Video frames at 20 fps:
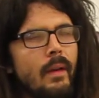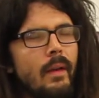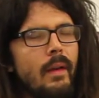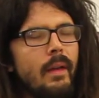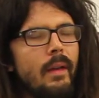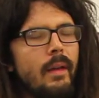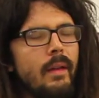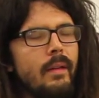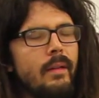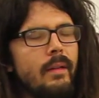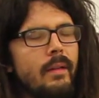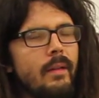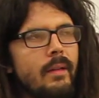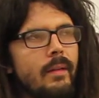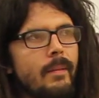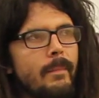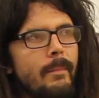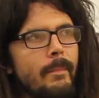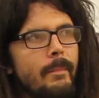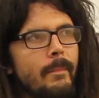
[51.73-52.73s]
And
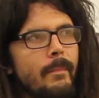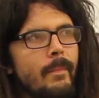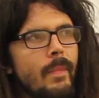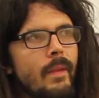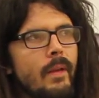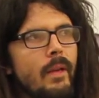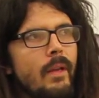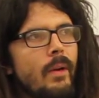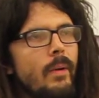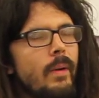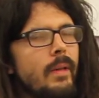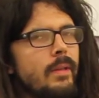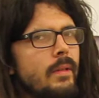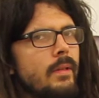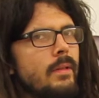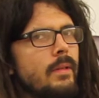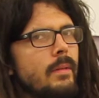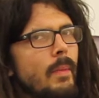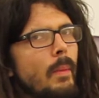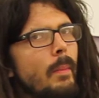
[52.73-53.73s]

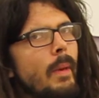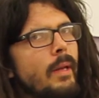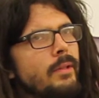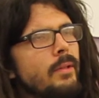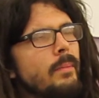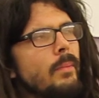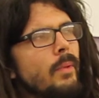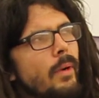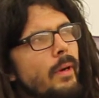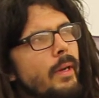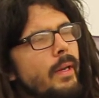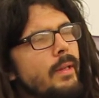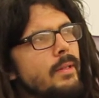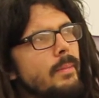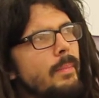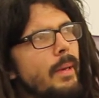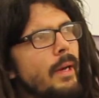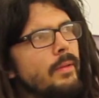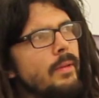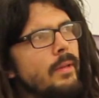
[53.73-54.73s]
it's a memento mori. It's
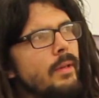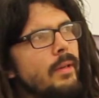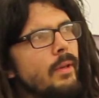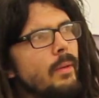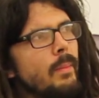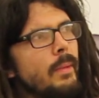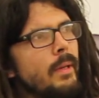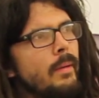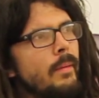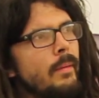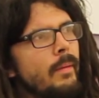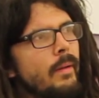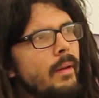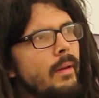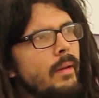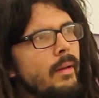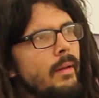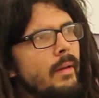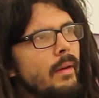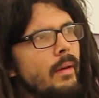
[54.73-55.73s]
about the human
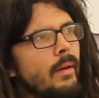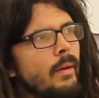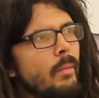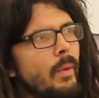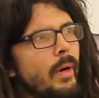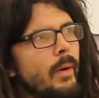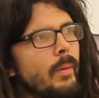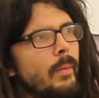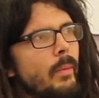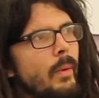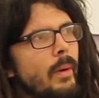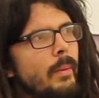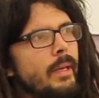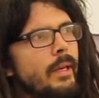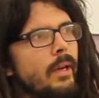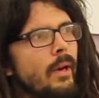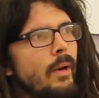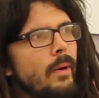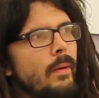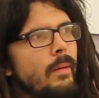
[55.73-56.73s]
and where we
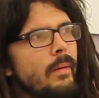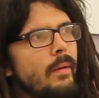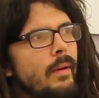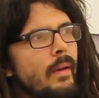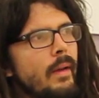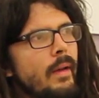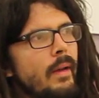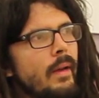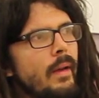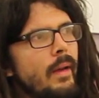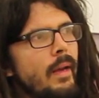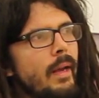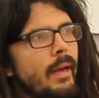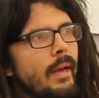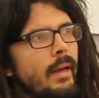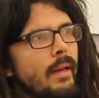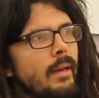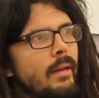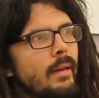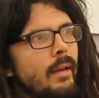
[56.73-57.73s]
go.
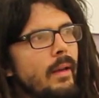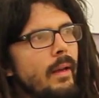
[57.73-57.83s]
And